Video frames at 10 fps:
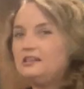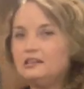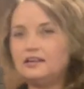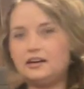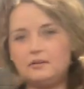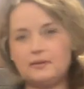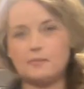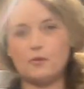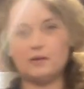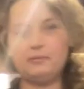a little
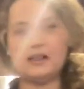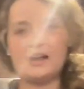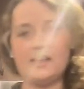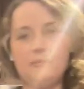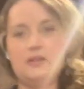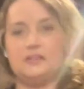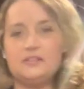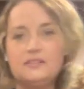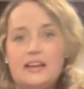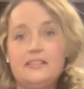bit more pliable,
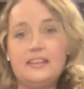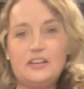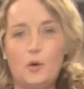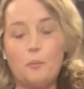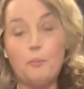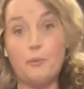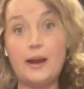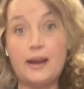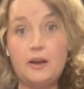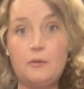so then they don't
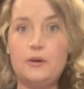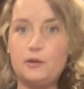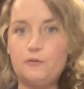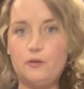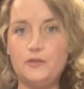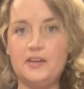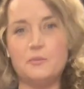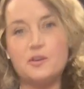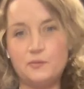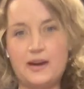break when you fold them,
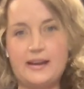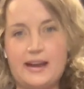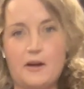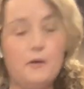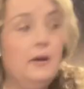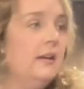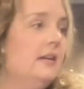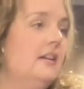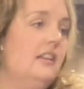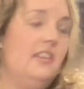because right now
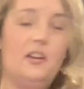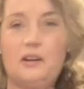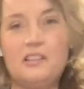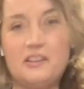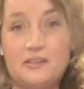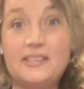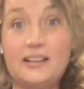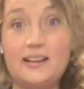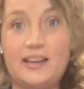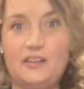they're a little
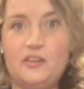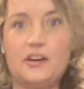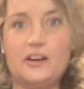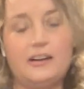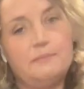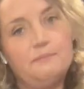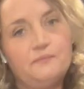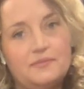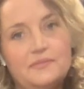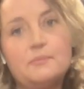delicate. They're gonna
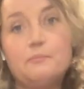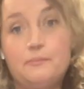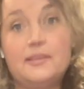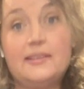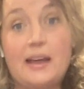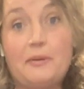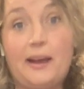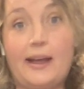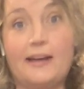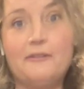snap in
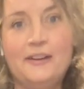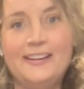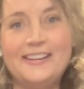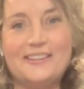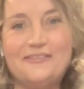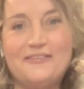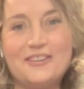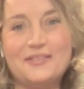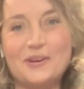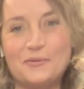half if
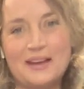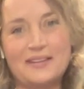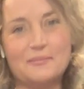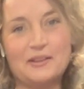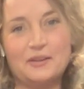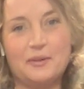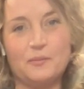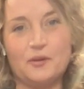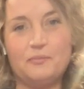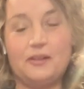you don't make them a little bit
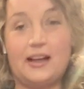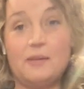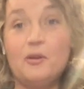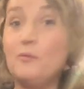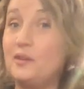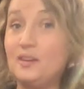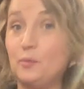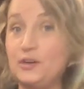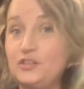more pliable with the